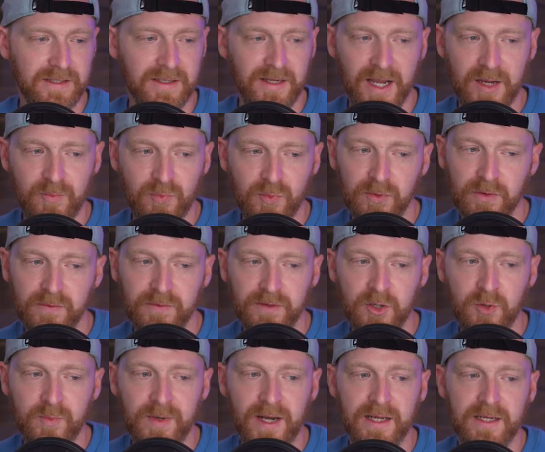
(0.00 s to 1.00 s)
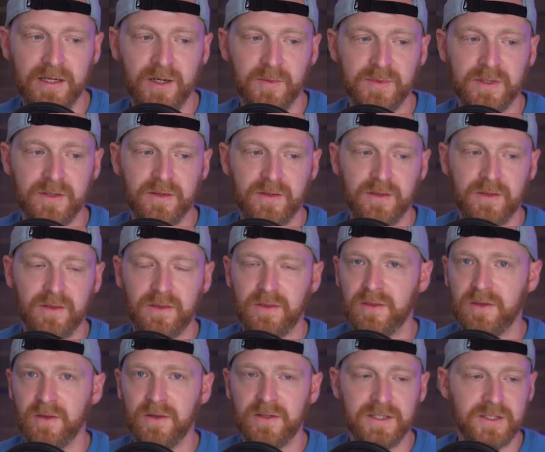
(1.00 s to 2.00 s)
capable of illuminating up to
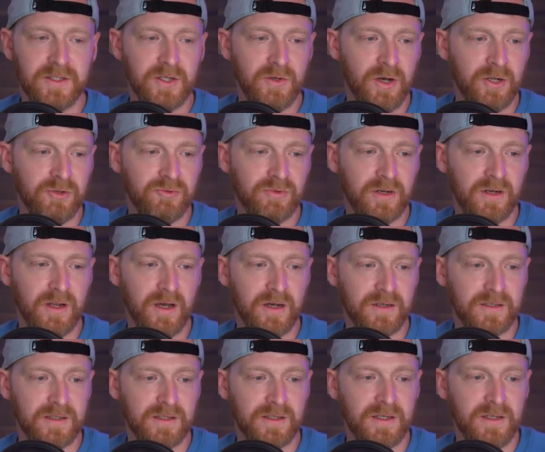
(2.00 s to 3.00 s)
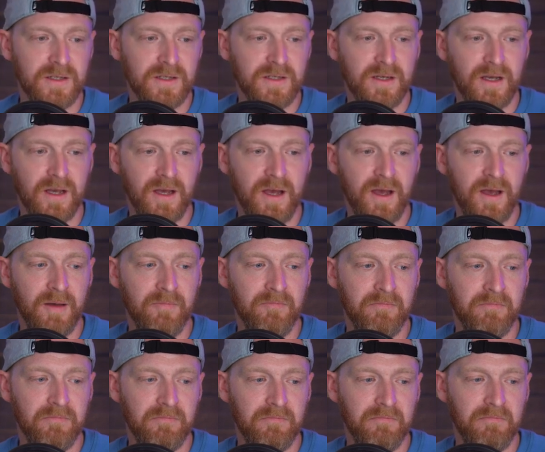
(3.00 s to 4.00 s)
3200 lux,
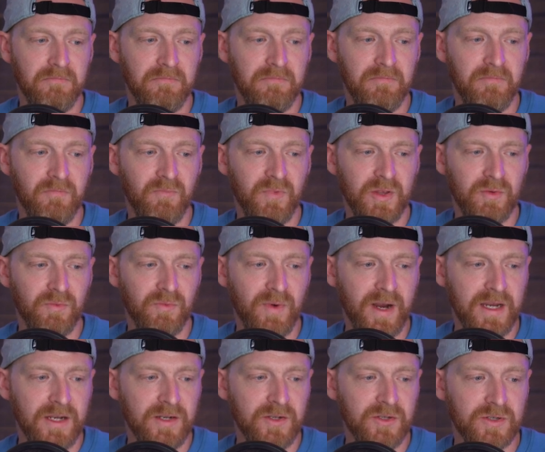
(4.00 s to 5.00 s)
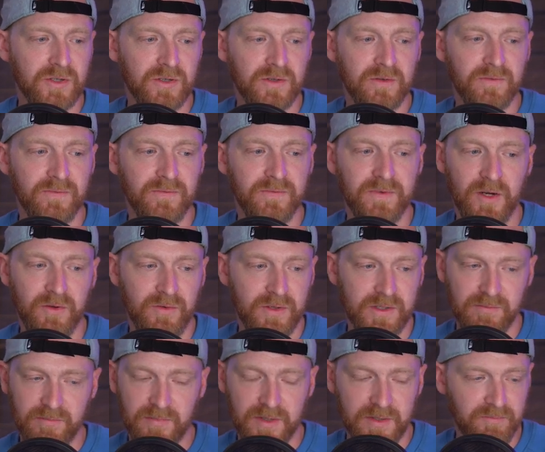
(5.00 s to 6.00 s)
with a range of, you know,
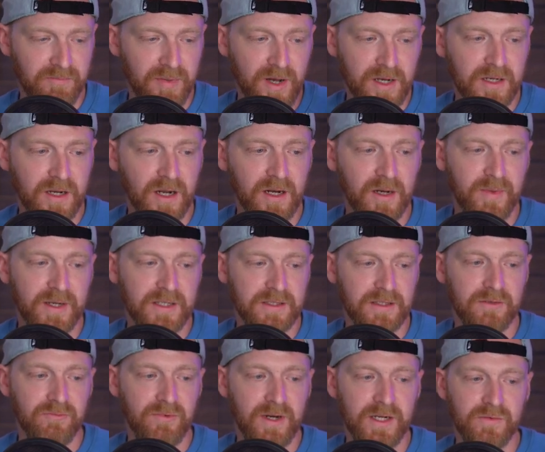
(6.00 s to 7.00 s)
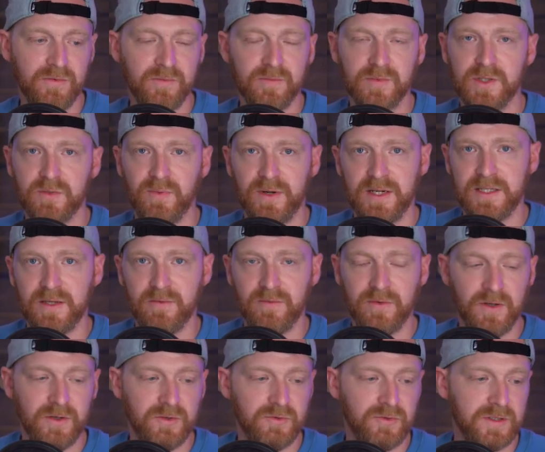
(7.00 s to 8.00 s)
it's bi-color basically, range from
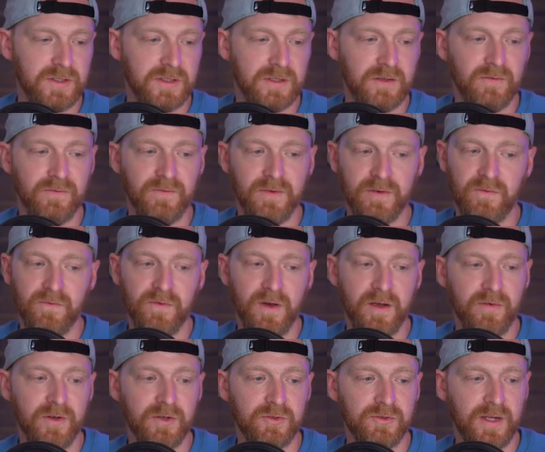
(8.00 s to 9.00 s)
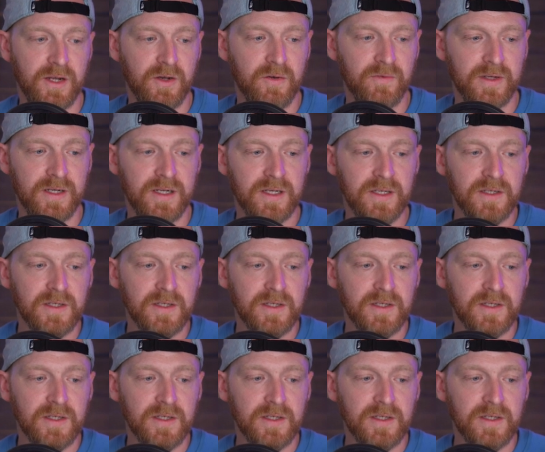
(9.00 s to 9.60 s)
2700 to 5500 Kelvin,